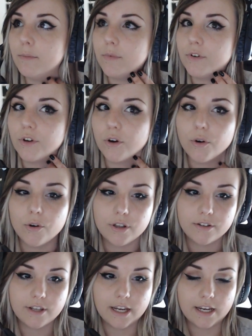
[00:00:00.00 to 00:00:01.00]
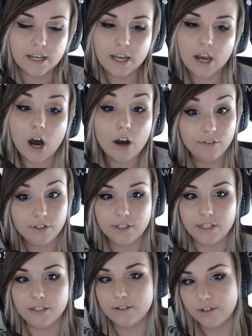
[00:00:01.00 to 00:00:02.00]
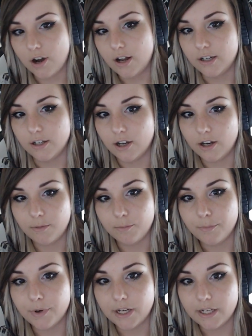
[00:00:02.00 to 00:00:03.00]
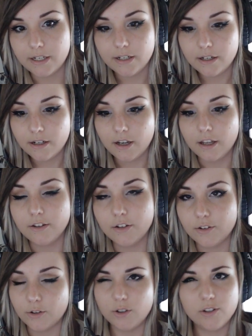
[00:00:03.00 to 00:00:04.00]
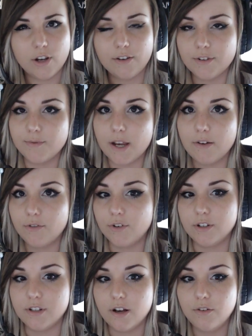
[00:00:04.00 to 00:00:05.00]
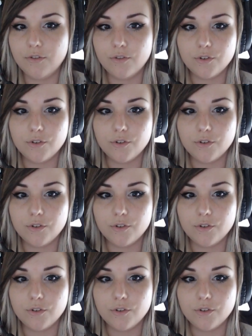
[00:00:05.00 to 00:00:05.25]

So it's like obviously he's gone a lot, but it's also good to have some time for yourself.